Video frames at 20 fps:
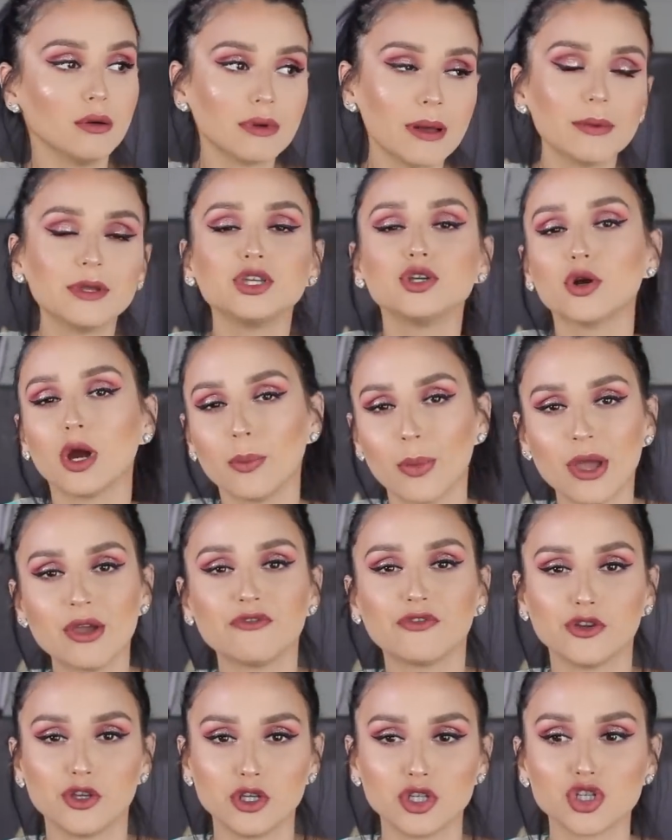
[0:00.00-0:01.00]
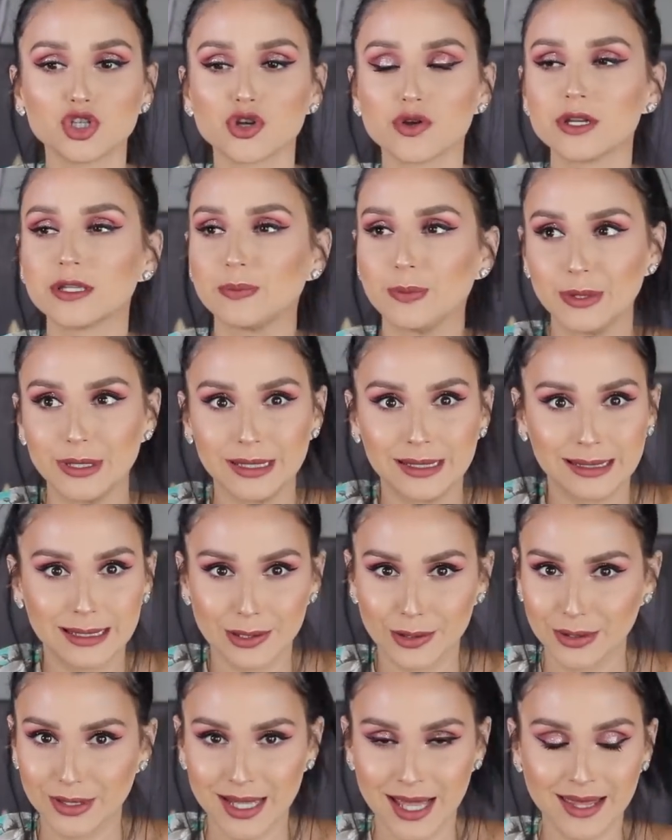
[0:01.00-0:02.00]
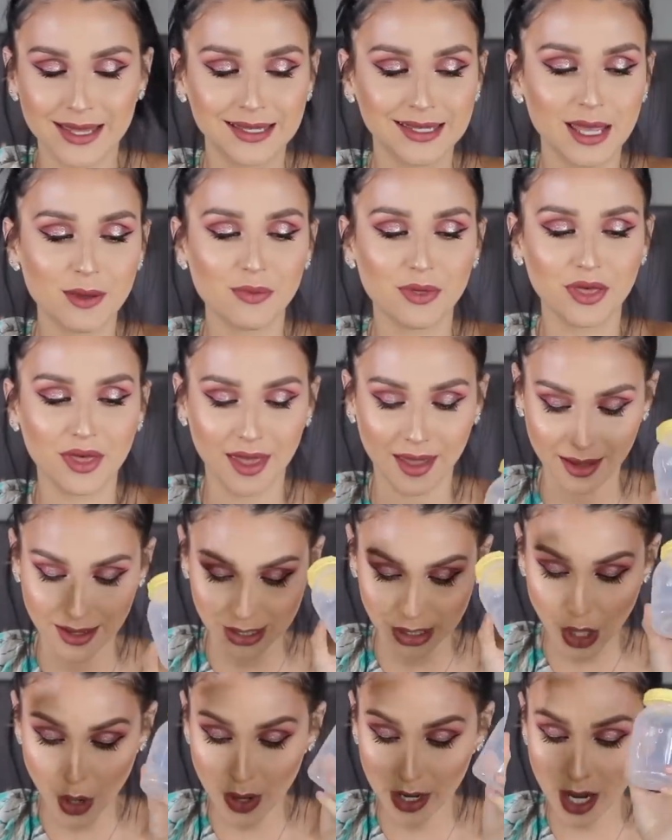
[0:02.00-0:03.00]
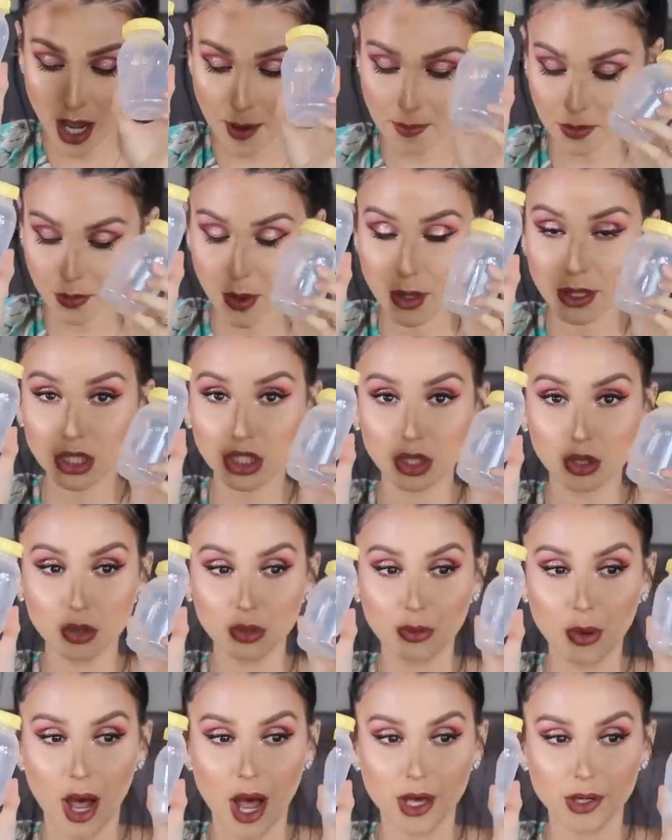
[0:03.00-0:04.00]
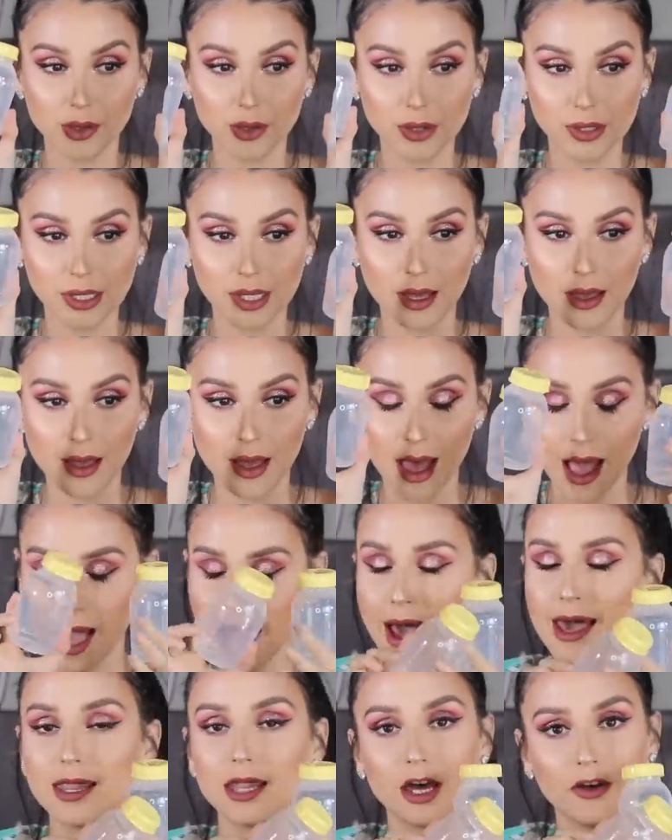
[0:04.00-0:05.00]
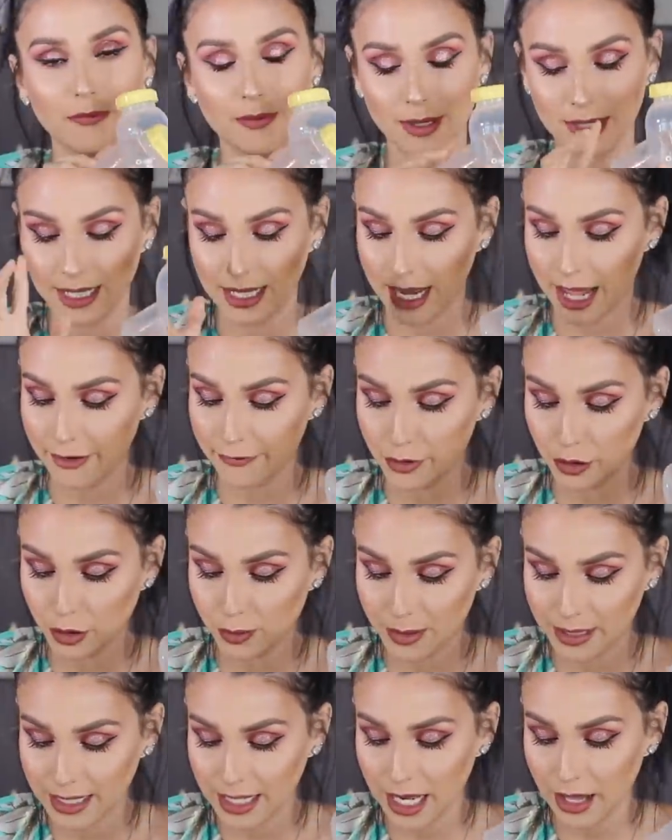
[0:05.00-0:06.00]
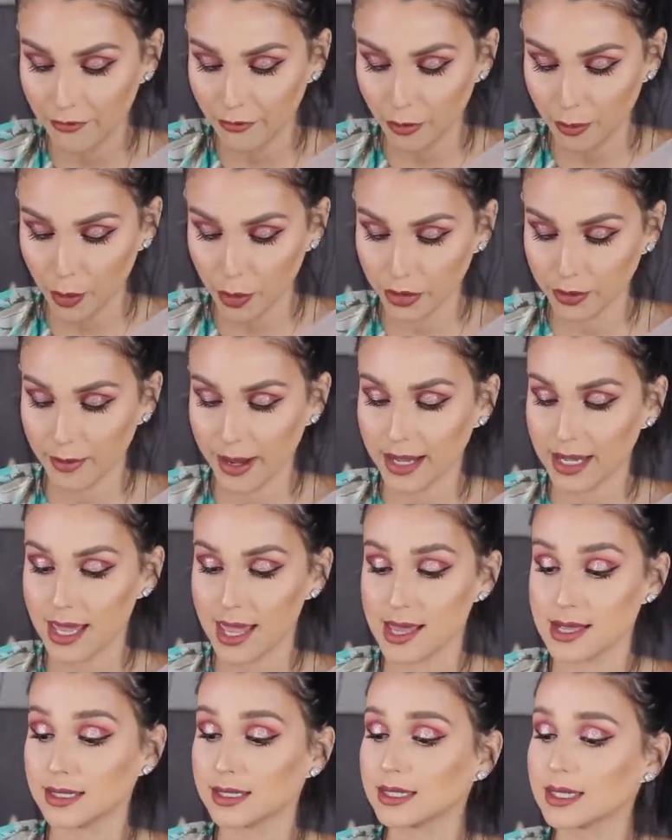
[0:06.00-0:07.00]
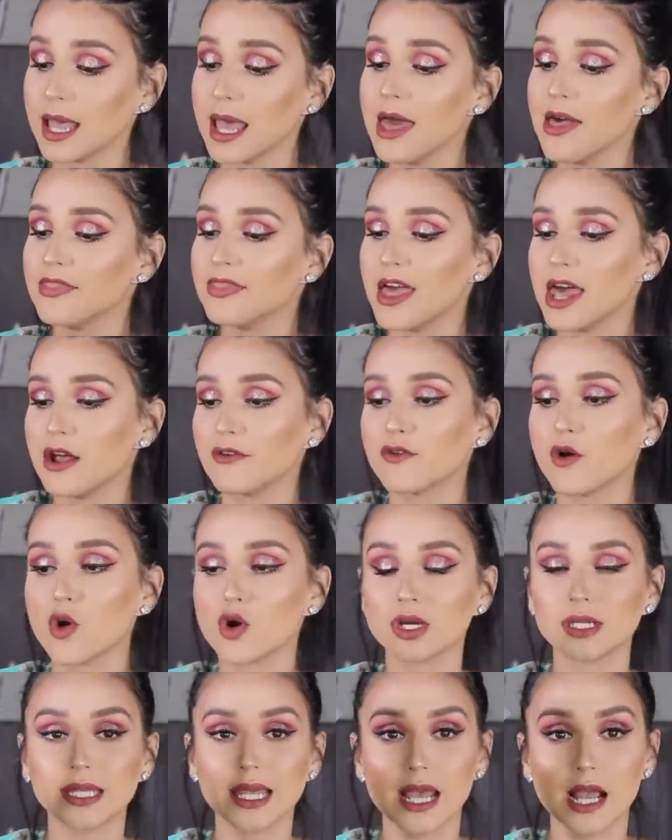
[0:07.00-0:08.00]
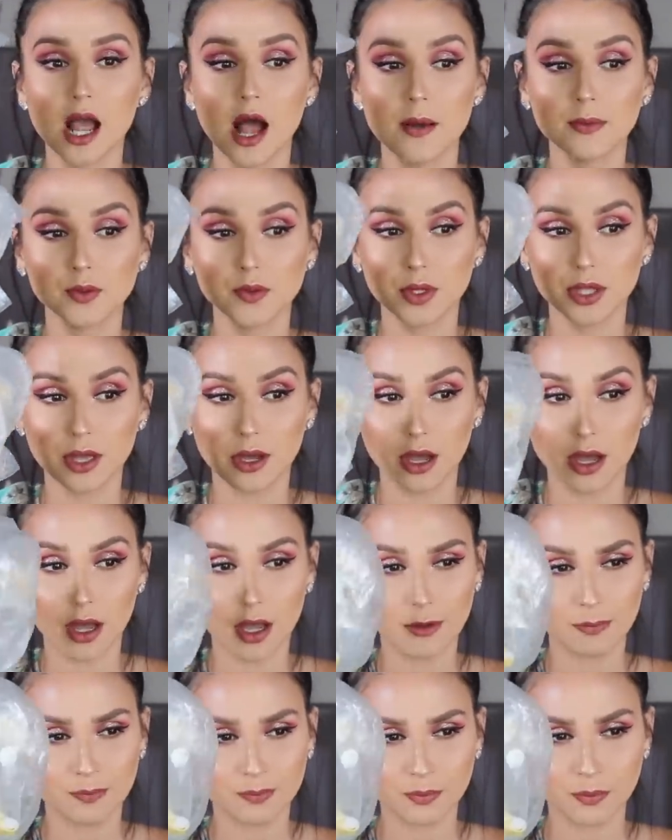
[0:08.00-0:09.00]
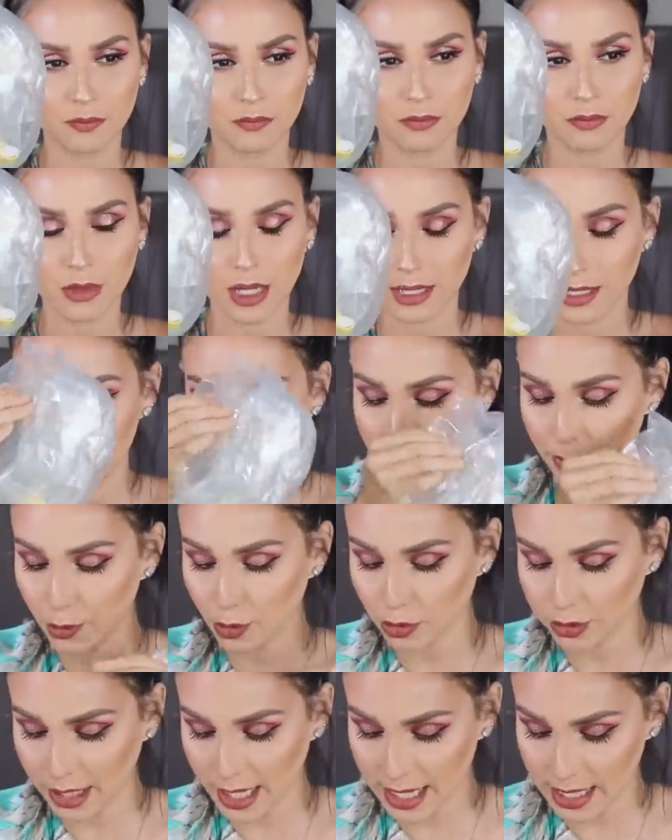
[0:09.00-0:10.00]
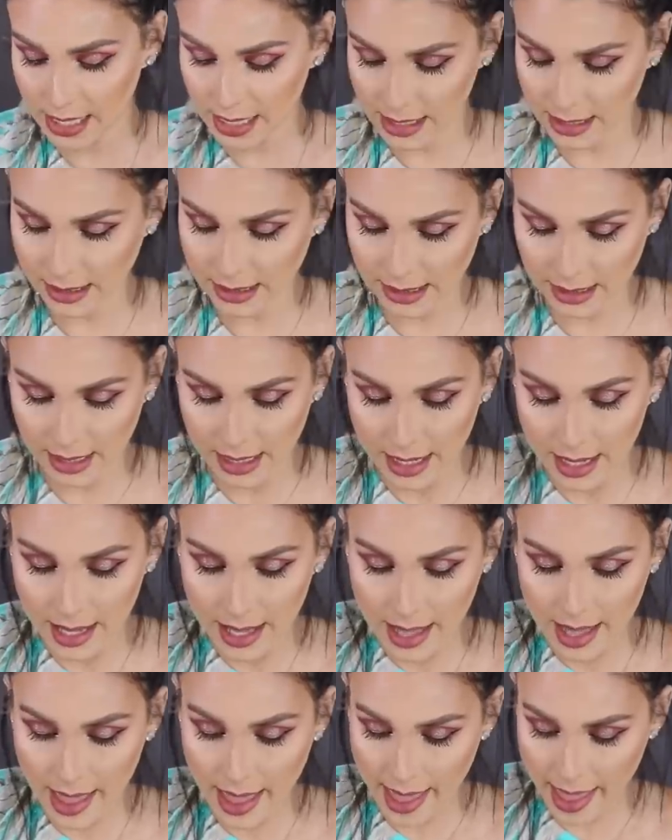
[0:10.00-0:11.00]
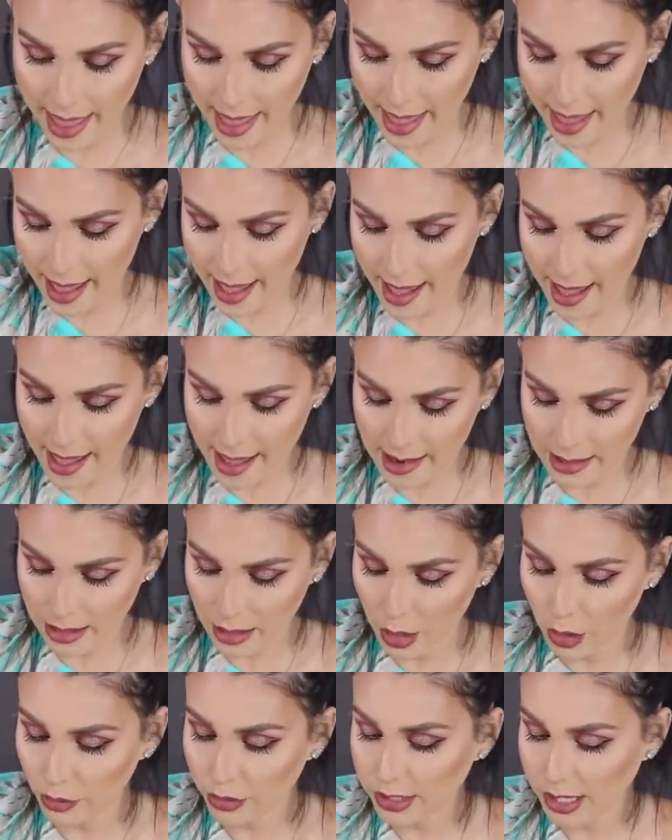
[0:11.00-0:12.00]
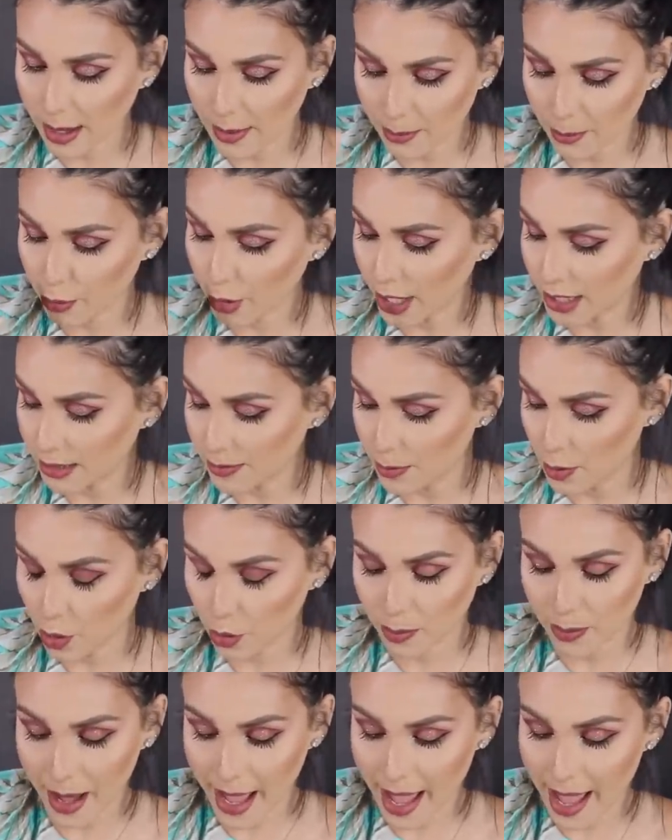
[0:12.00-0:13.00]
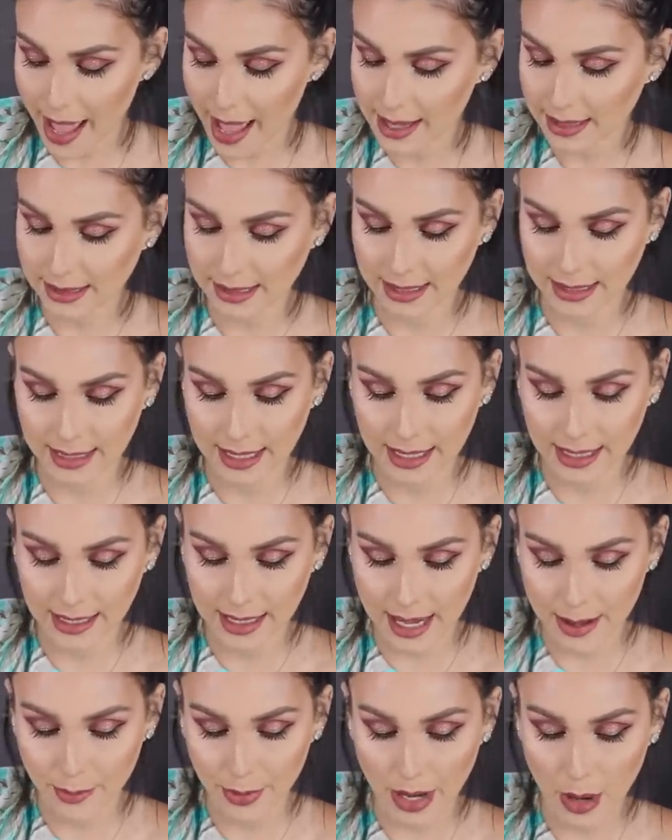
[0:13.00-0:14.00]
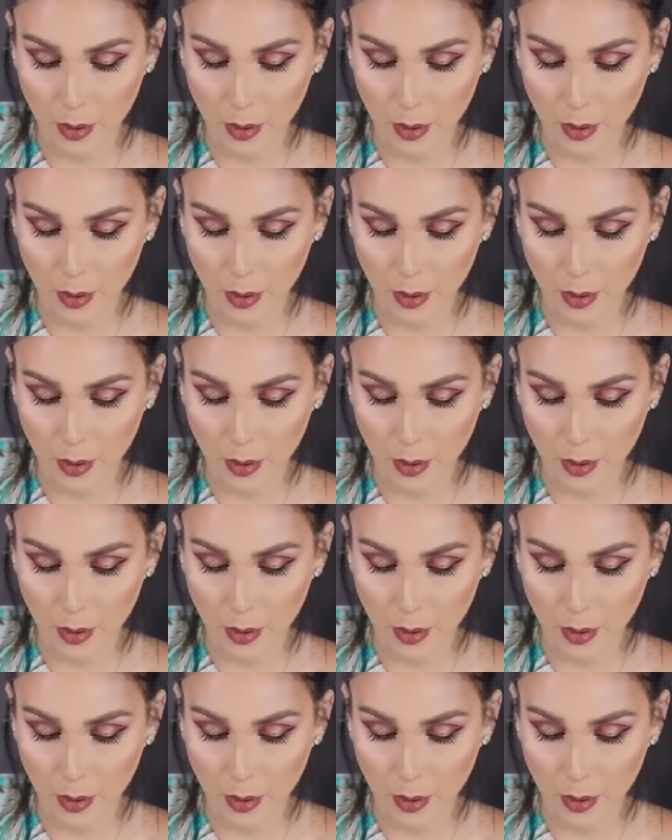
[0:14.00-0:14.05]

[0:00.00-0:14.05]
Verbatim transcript: I mean, you are paying for your insurance, but still, it's not the same thing. So it comes with two bottles. I love Medela. I've used Medela for both of my kids. Then of course it comes with the nipple thingies and some breast milk bags and da da da.